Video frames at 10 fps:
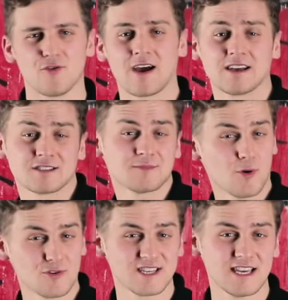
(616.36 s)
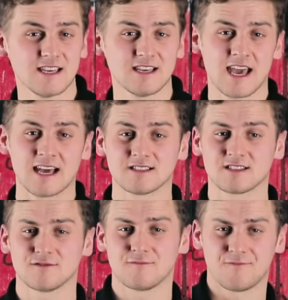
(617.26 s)
boot that's sporty
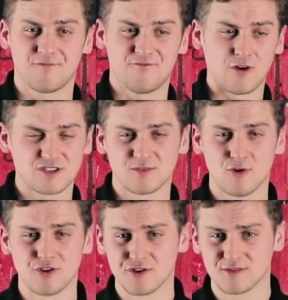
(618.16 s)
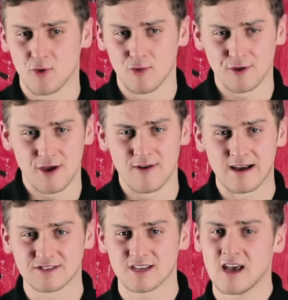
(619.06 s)
yet functional and usable all year
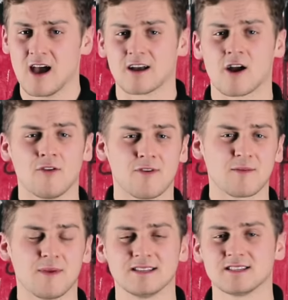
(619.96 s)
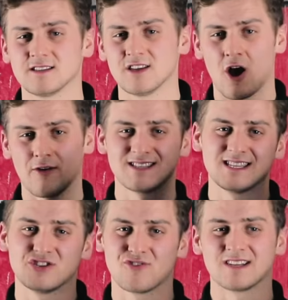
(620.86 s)
round, I can't recommend the
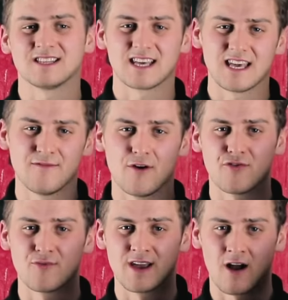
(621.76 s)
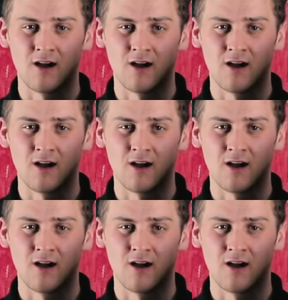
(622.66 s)
RST Tractech Evo 3